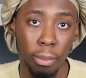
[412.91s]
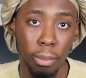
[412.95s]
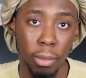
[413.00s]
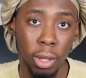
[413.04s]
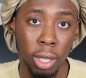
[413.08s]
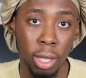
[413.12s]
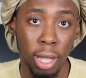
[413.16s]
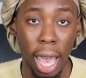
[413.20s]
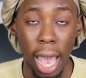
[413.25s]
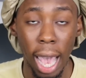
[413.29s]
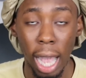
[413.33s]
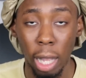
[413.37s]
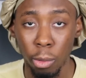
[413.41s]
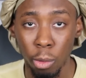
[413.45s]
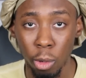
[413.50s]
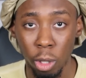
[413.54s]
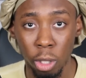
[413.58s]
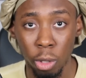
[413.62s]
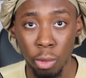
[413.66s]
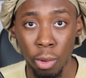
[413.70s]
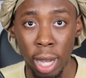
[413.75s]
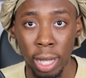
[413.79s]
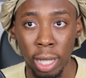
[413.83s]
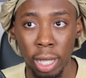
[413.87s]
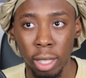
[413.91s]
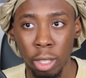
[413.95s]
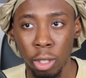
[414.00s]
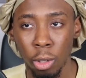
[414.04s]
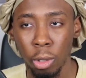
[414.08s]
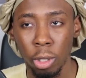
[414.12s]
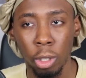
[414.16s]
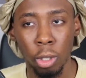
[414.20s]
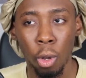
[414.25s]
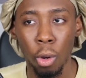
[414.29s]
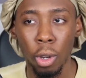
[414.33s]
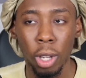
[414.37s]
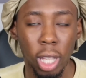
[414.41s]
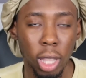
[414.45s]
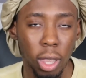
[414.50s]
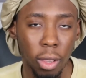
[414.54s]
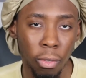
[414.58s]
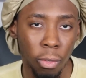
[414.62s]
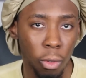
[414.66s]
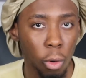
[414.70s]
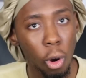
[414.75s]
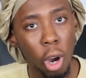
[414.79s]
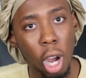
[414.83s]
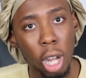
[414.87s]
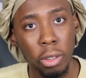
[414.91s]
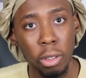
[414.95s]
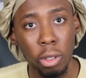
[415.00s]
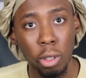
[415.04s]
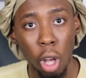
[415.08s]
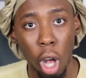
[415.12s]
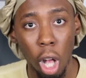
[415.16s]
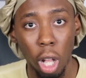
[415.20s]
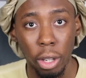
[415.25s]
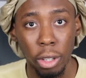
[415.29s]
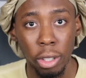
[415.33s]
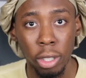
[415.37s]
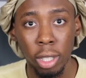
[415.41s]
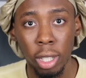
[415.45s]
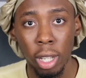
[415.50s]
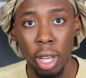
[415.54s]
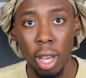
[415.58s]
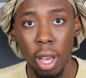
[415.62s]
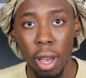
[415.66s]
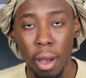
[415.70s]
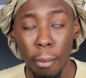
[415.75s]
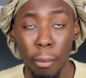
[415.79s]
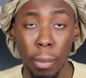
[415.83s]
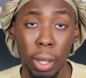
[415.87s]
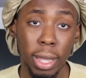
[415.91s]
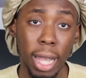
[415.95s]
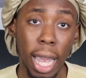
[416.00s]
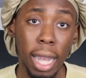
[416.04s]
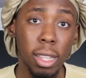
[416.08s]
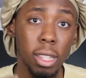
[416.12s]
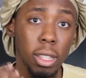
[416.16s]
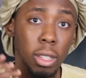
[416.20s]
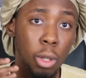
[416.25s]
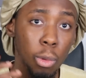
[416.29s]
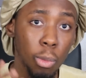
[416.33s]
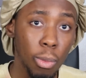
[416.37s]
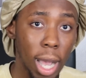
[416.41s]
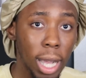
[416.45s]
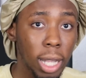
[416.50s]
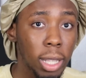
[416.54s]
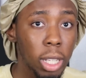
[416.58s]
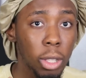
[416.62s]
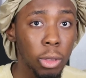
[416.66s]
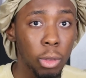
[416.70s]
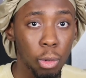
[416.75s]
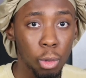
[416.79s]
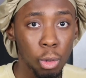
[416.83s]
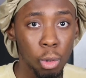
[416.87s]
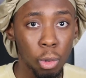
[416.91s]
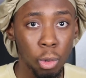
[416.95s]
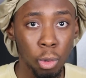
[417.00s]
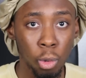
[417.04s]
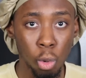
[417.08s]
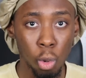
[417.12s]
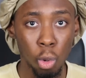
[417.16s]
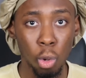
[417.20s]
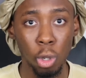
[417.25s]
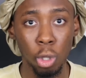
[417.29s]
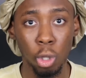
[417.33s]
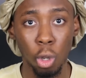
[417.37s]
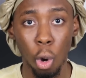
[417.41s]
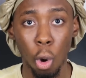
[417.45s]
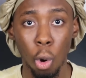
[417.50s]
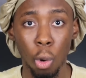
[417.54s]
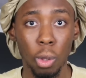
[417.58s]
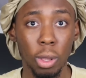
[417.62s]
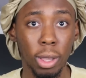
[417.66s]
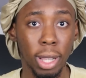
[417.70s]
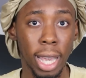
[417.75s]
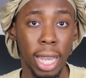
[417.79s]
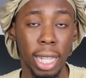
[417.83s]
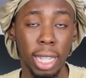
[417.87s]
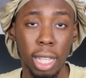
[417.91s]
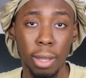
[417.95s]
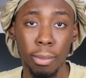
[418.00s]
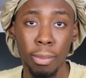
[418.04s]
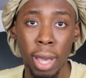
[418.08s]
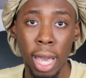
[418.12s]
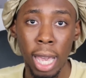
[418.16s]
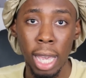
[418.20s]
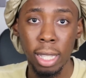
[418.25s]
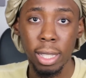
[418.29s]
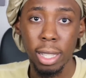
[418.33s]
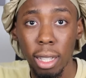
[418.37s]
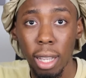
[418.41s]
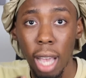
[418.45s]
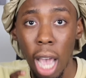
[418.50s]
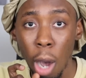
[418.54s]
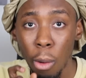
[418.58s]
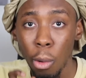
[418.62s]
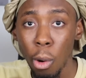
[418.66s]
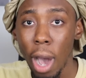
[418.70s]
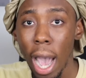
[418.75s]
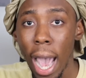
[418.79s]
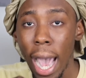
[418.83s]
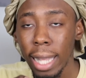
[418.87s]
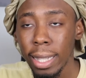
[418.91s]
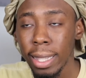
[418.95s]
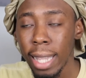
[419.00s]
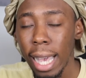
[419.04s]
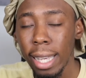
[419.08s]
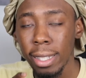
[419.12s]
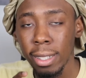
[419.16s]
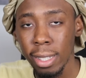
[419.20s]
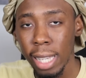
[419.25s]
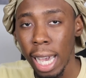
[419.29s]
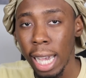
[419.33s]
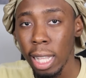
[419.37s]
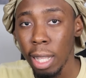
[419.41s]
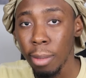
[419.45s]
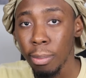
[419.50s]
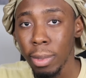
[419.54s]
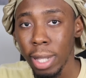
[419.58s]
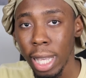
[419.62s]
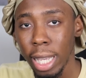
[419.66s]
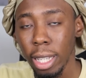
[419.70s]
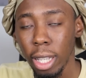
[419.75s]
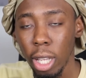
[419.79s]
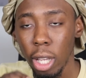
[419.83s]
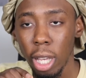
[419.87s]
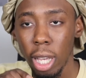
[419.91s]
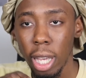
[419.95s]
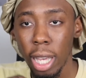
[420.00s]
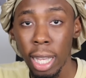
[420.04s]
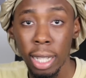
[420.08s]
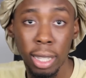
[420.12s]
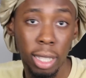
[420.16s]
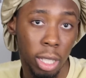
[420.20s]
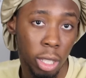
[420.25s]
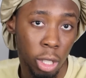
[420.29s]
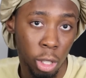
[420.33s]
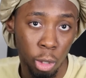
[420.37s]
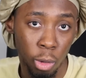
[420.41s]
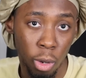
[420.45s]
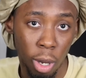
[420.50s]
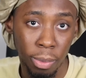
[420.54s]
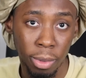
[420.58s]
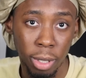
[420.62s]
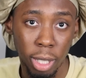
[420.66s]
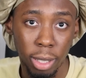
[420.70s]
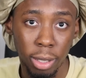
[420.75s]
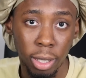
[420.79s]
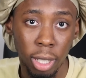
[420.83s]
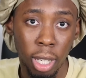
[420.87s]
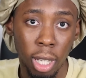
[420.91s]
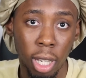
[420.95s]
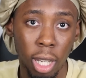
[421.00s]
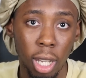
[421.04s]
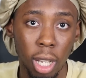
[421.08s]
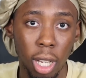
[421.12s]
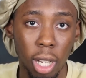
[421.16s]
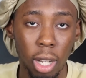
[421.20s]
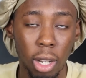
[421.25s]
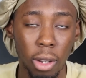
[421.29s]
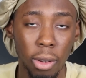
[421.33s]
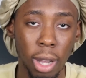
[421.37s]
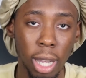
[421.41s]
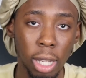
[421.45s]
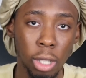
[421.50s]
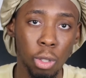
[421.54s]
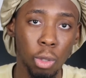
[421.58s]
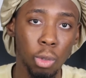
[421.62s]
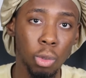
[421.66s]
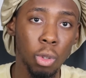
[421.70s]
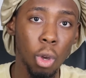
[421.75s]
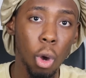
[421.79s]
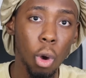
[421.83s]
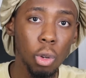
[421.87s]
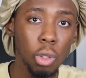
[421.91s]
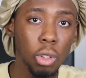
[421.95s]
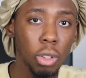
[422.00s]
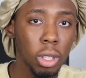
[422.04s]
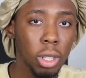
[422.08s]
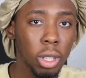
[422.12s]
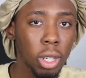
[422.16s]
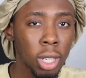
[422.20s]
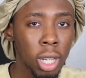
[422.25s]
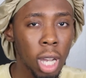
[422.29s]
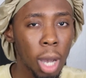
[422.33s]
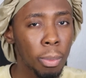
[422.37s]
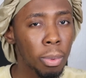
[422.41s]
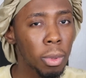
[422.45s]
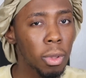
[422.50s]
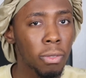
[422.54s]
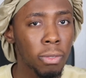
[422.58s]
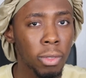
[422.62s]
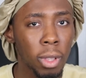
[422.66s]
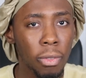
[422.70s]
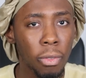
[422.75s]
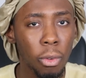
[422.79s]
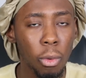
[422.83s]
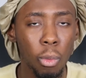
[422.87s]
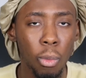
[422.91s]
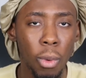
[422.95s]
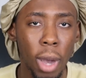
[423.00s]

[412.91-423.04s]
in AdWords credit. So you don't get the full $100, but that's directly through Google's own landing page. I will add that sign up link in the description. Right, so those are a couple of different